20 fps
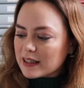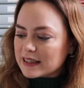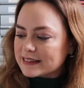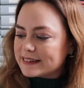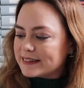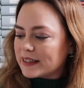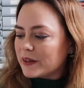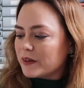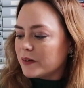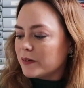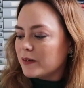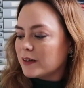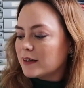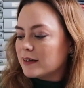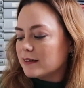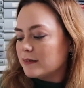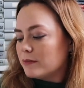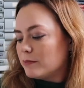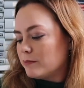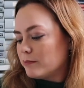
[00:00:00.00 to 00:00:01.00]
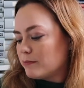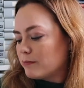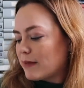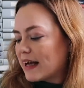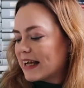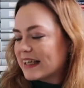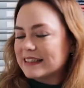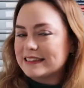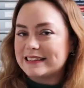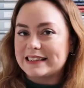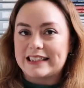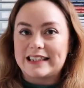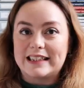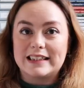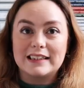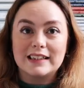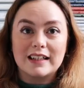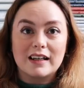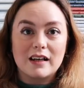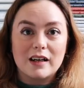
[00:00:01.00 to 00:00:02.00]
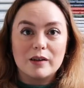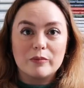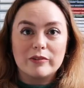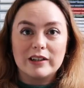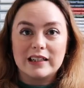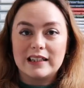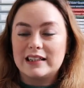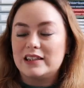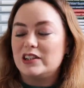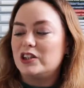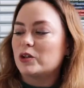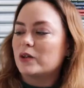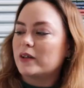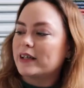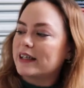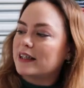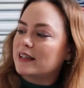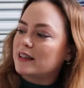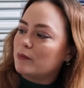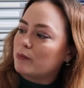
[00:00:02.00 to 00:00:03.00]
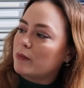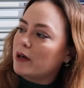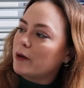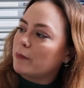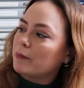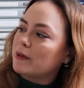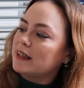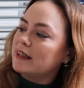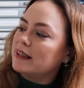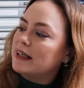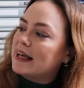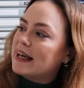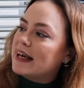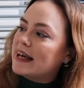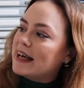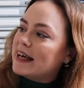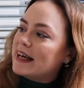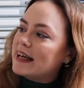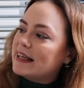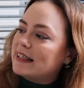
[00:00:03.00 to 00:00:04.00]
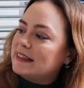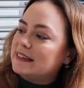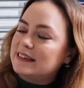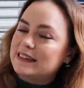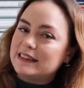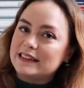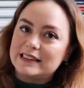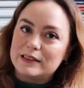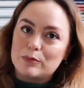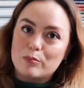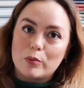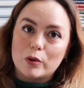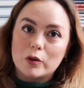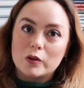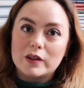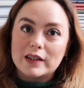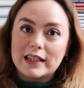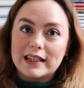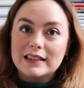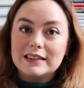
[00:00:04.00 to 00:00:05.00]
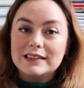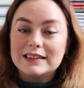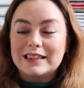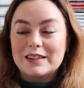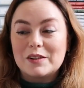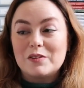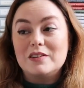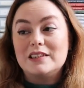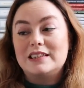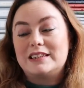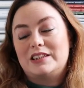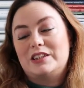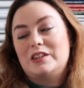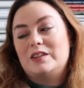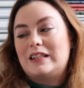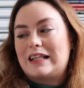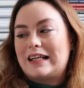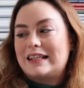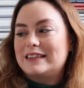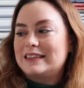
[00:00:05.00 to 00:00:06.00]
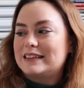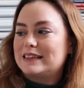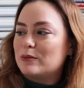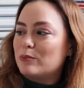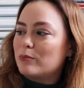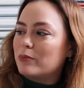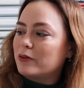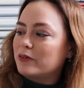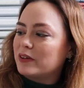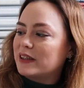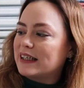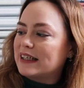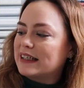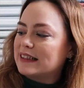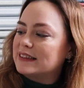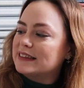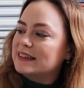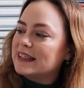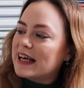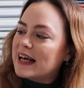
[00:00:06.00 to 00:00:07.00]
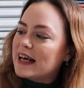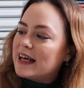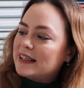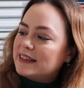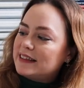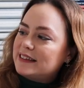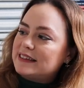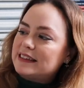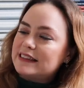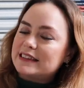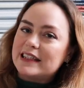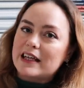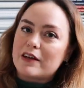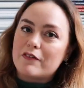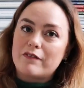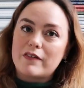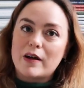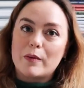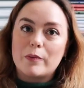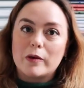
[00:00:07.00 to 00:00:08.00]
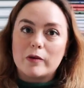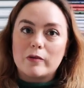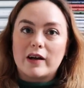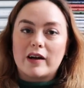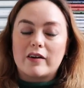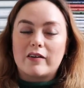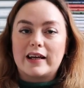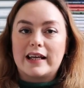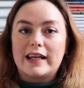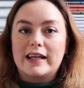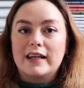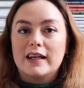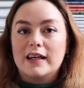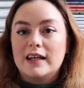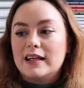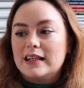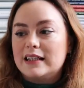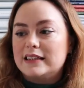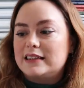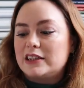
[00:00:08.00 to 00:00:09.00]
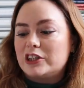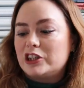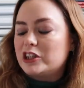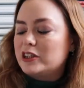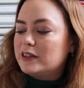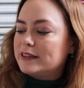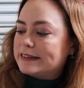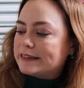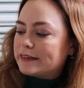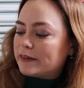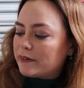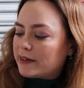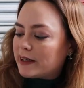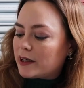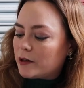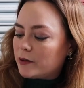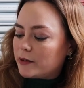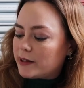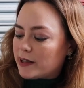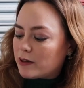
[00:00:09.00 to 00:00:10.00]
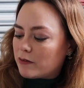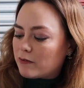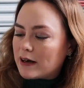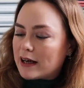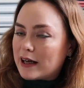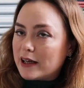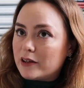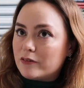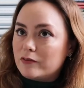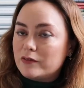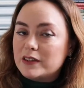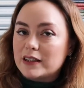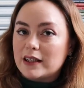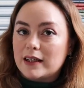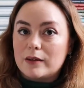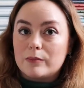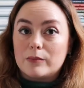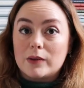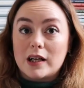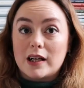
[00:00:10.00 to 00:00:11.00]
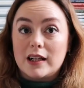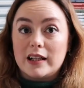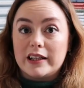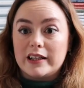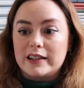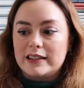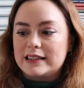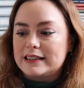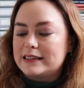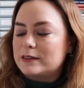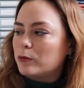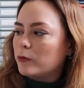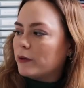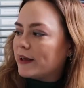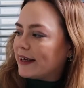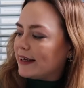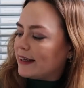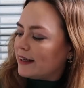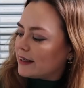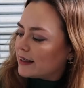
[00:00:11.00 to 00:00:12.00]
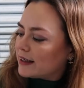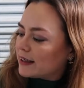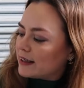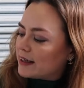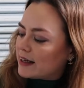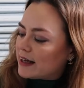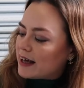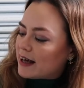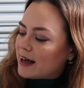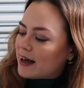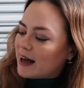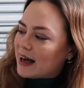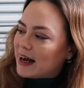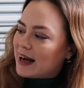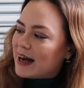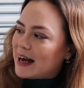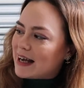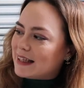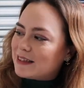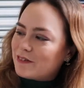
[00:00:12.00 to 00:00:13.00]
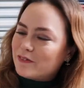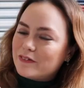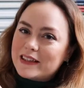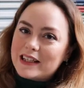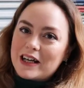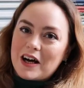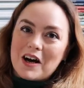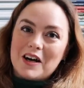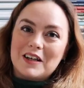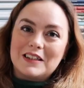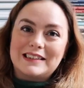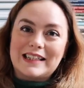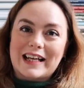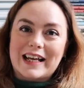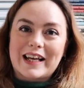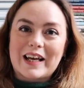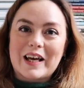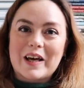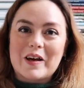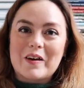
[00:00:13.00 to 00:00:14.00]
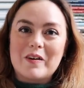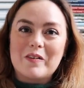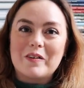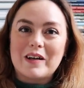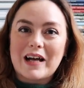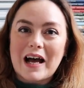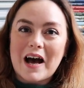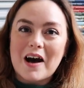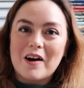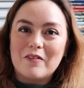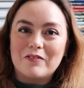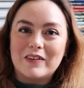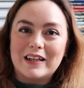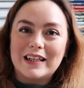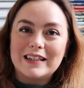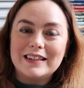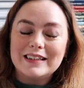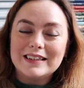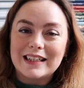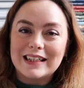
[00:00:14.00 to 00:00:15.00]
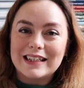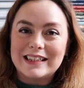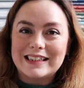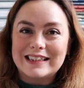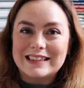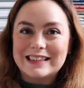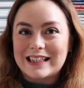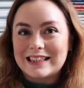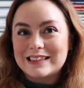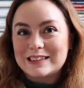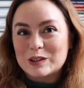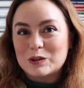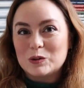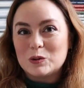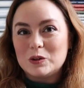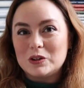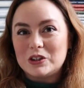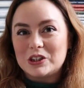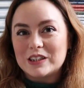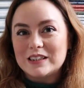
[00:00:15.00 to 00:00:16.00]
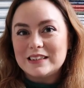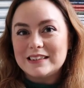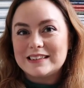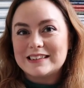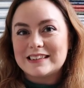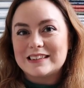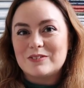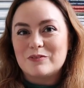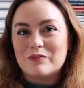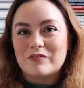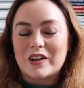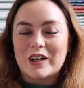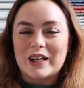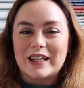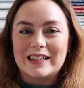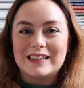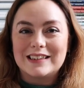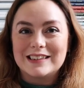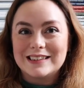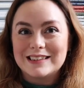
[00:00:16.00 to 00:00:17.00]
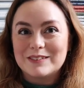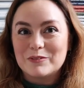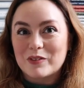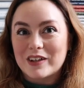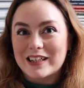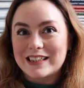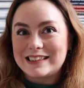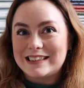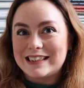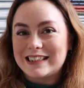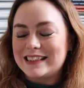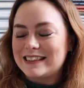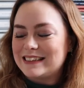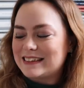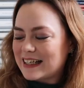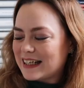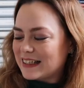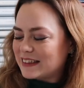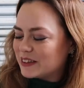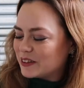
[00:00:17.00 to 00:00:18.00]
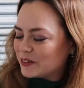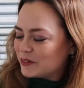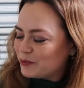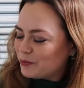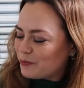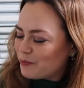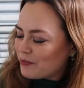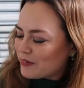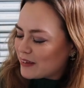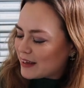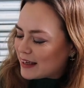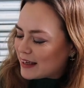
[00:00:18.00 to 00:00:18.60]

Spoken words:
So, magazine that I'm really enjoying at the moment is The Simple Things. I always do like The Simple Things. This is their February edition, so it only arrived earlier this week. I love the Art Deco cover. I think that's gorgeous and very, very tea and tattle.